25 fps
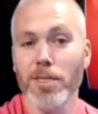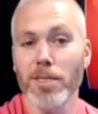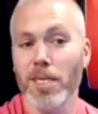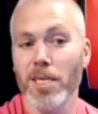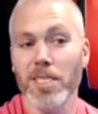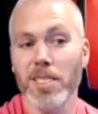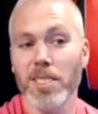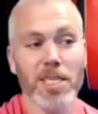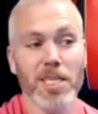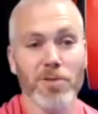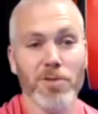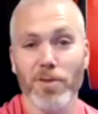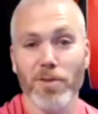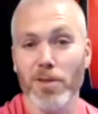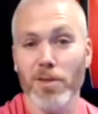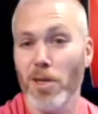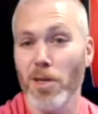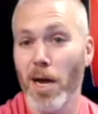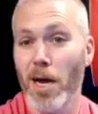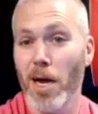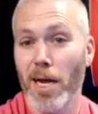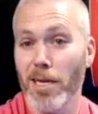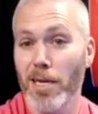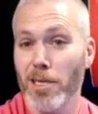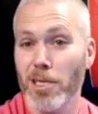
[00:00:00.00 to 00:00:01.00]
I teach for
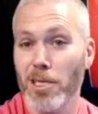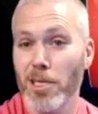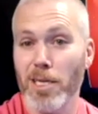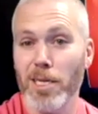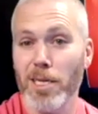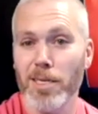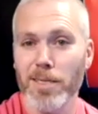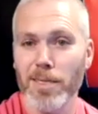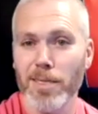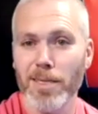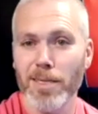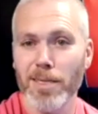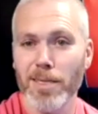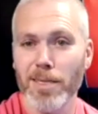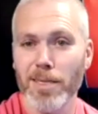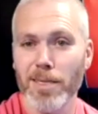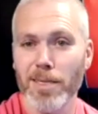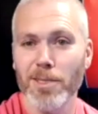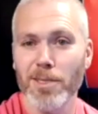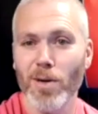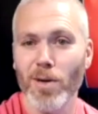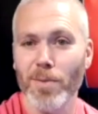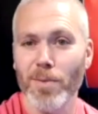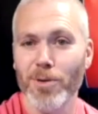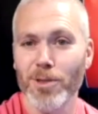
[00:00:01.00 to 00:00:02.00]
Thai, actually,
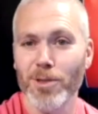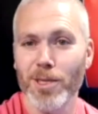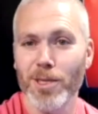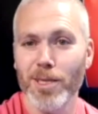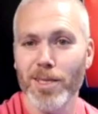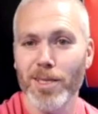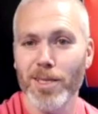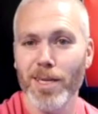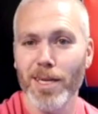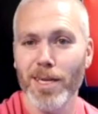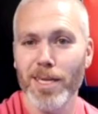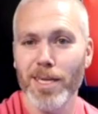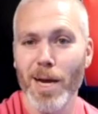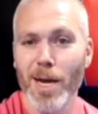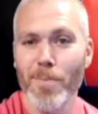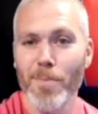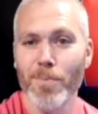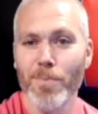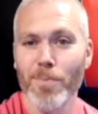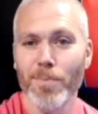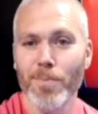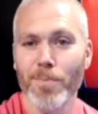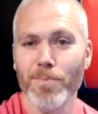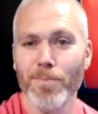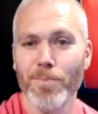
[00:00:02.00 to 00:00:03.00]
it's quite amusing.
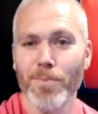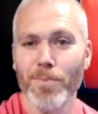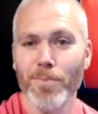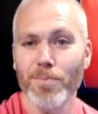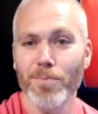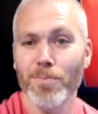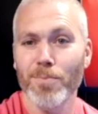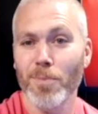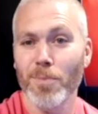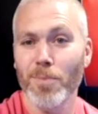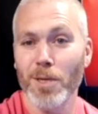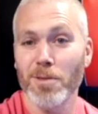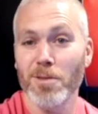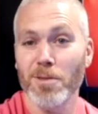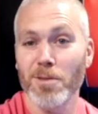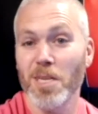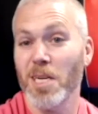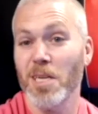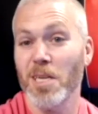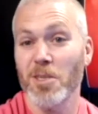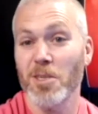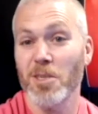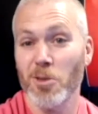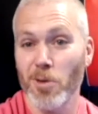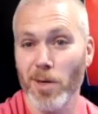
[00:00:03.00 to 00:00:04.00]
My stick
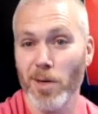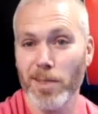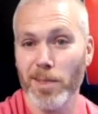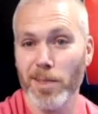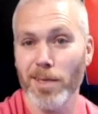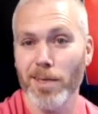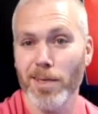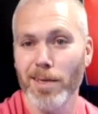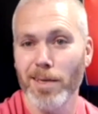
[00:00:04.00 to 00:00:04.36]
instructor